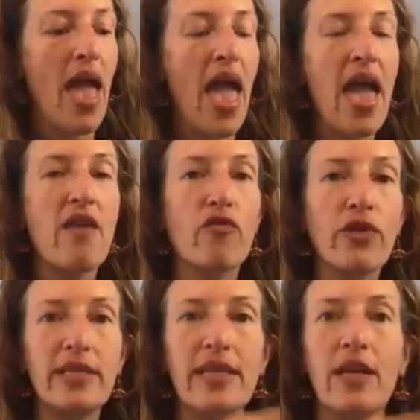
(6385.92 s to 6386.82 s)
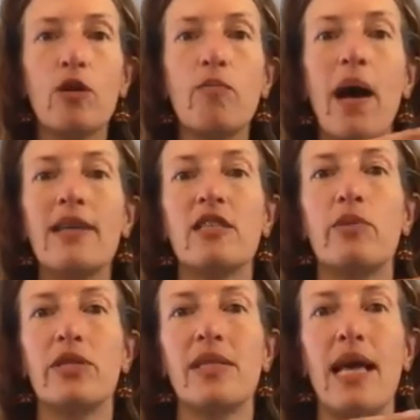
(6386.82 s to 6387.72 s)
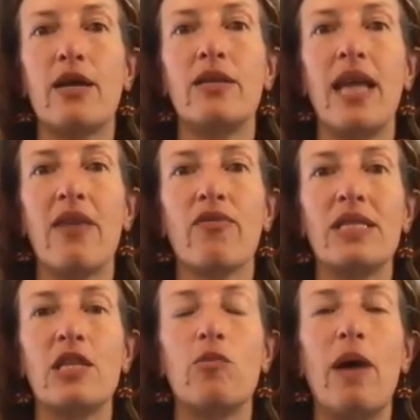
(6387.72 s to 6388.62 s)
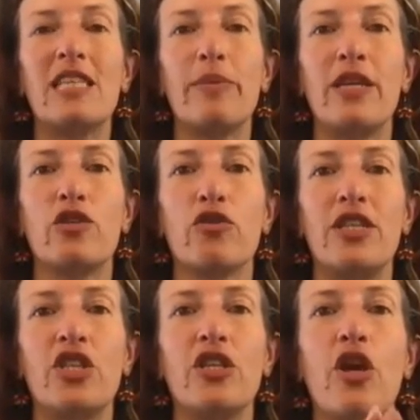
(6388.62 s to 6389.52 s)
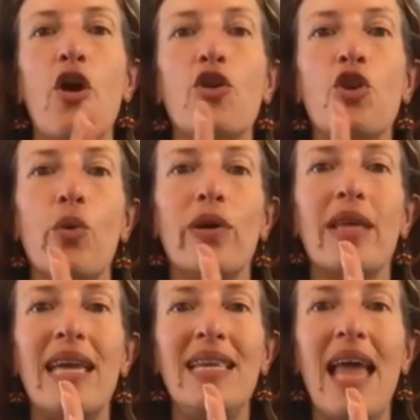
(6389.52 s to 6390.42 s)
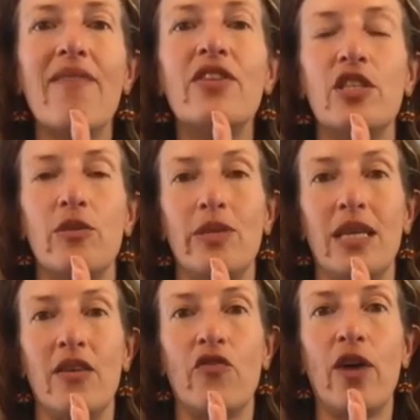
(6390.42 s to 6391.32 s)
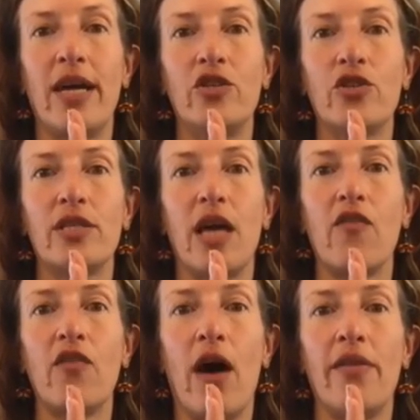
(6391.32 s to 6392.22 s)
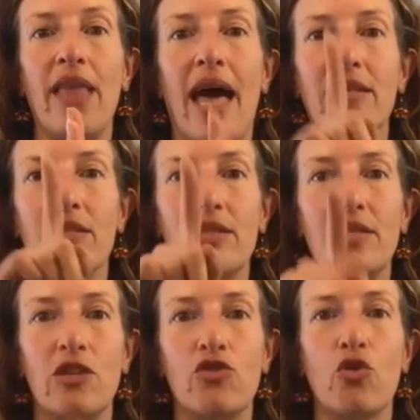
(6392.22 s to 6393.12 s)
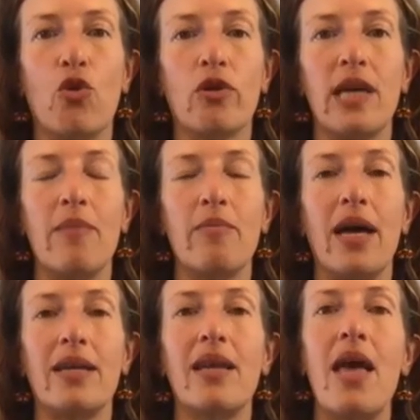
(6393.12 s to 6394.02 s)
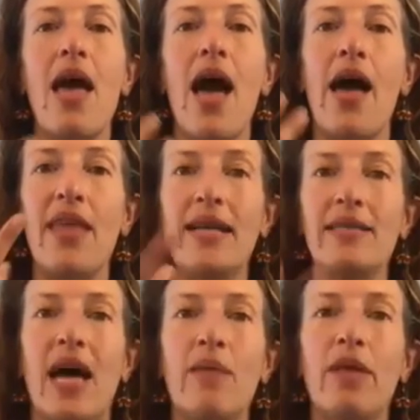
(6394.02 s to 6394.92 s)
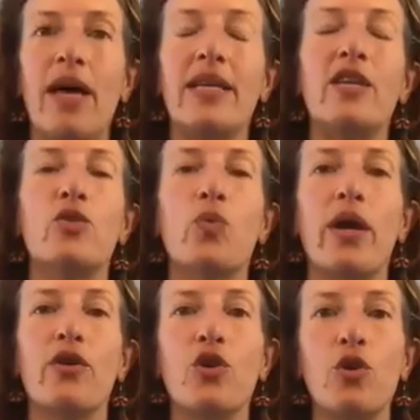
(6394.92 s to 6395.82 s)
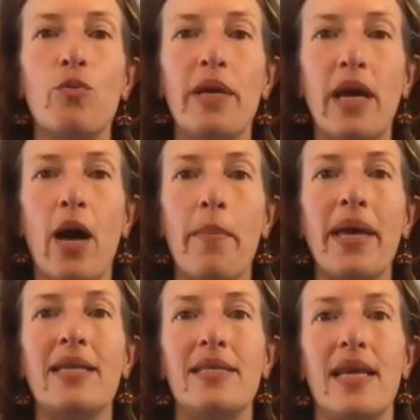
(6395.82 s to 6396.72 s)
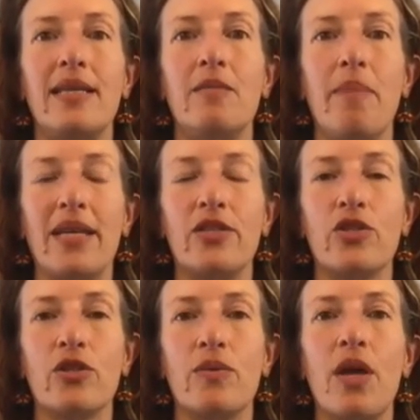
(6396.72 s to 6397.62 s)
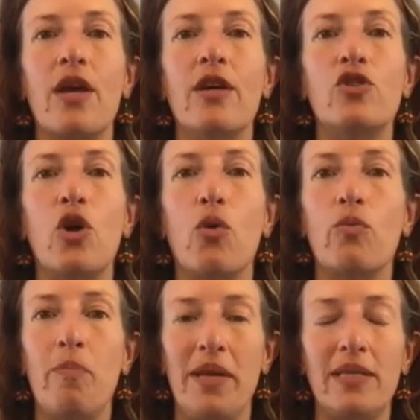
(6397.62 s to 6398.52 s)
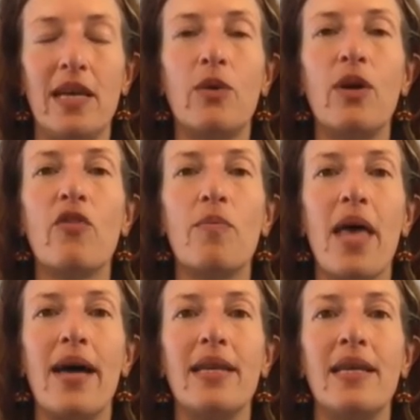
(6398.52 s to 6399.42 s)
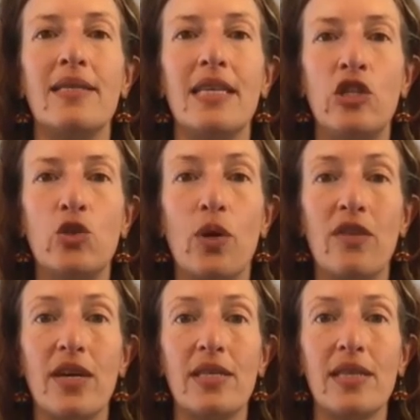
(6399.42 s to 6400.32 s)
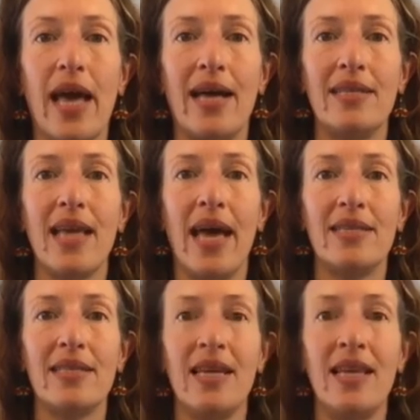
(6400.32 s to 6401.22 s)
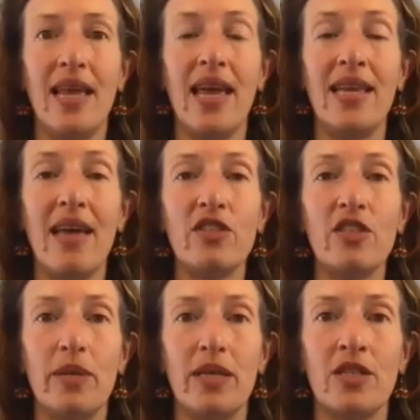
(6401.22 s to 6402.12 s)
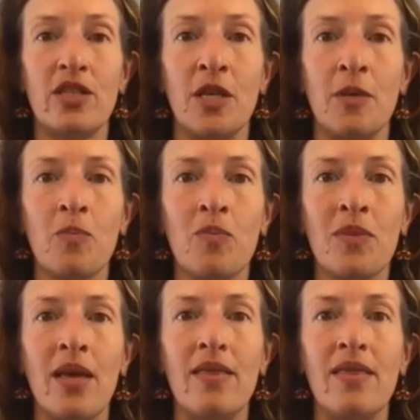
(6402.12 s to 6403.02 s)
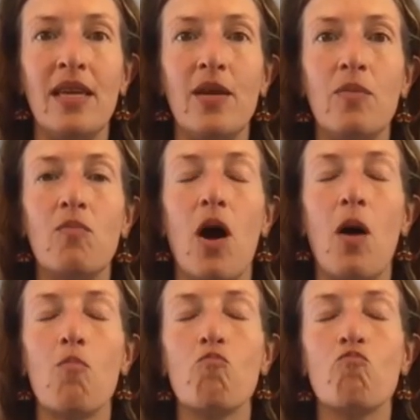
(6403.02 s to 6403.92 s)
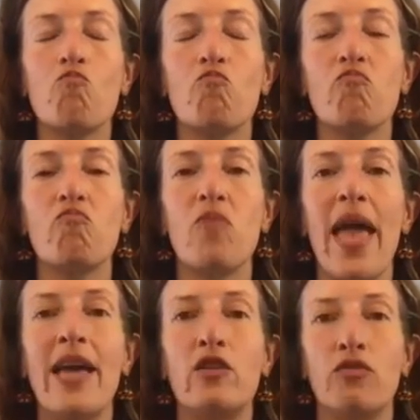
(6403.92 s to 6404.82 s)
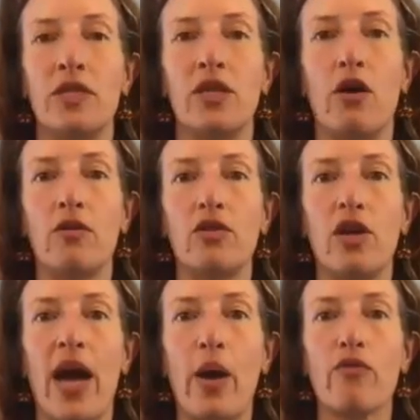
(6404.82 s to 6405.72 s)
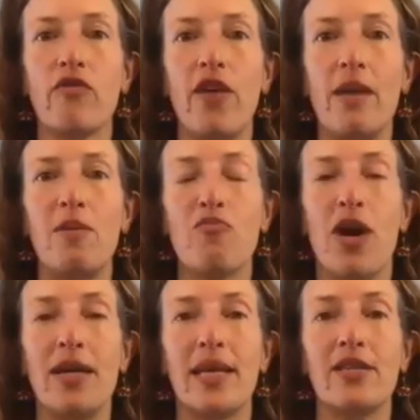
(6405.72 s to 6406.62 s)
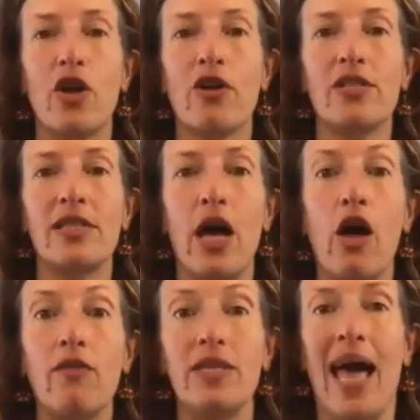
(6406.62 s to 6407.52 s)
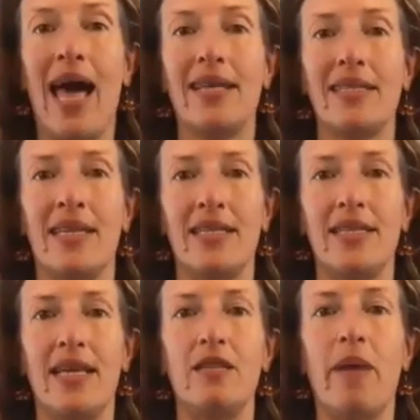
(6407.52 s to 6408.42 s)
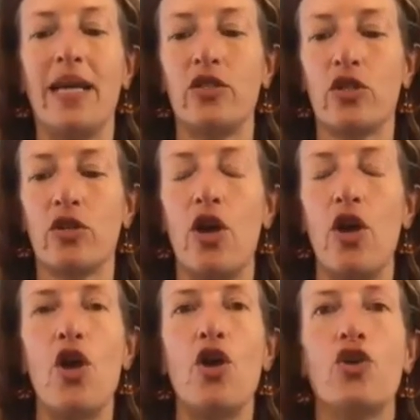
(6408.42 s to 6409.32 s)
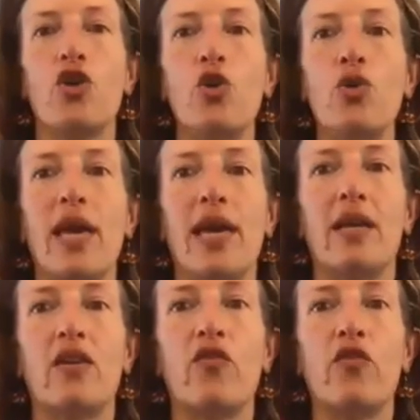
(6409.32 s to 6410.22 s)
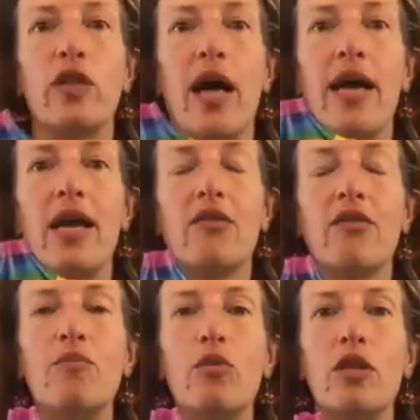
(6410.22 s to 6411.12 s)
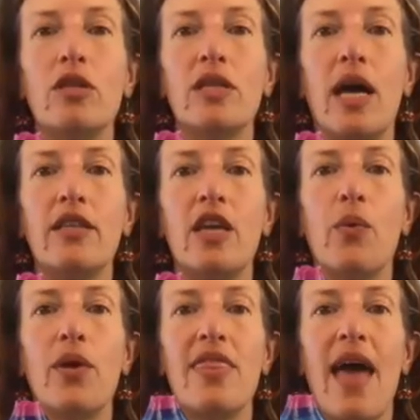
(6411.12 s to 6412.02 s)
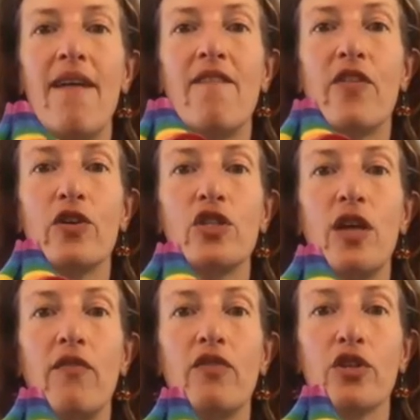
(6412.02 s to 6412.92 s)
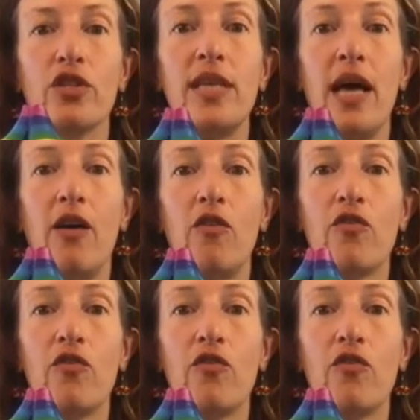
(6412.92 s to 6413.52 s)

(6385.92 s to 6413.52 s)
every single possible cycle and every single possible iteration, you will inevitably find yourself on that central core timeline. And that timeline is where you become an ascended master. So the big takeaway from that is each one of us has as inevitability the end result of our refinement process, ourselves as an ascended master. You can flying rainbow lasagna with that version of yourself